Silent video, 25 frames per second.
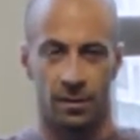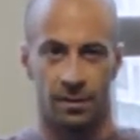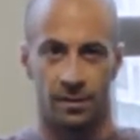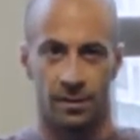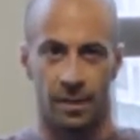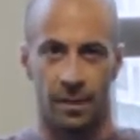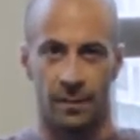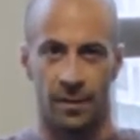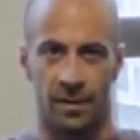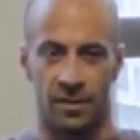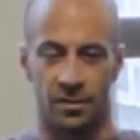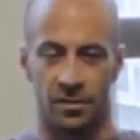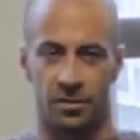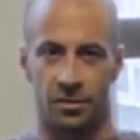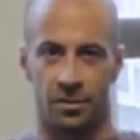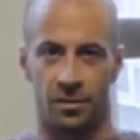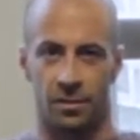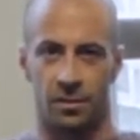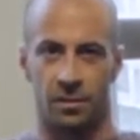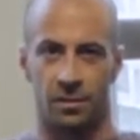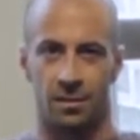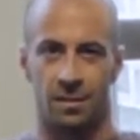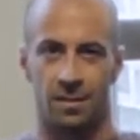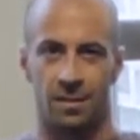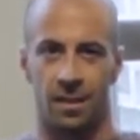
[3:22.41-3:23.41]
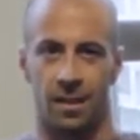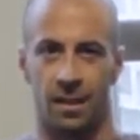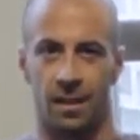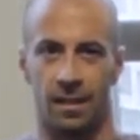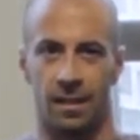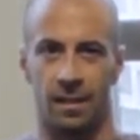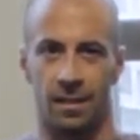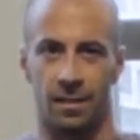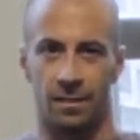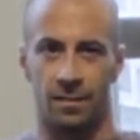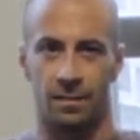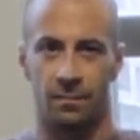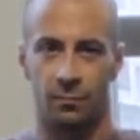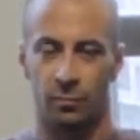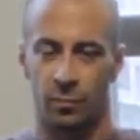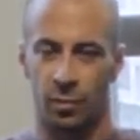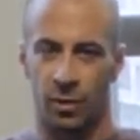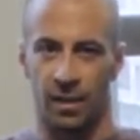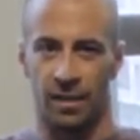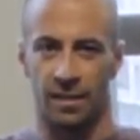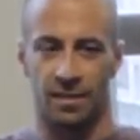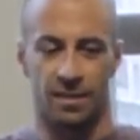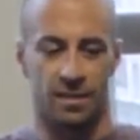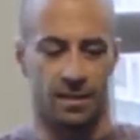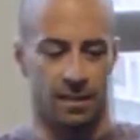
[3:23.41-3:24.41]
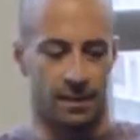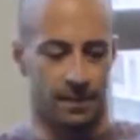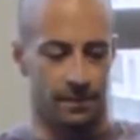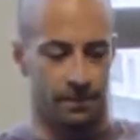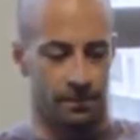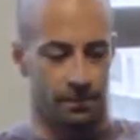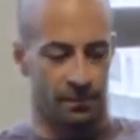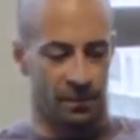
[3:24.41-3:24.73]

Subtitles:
dimension, size, pricing.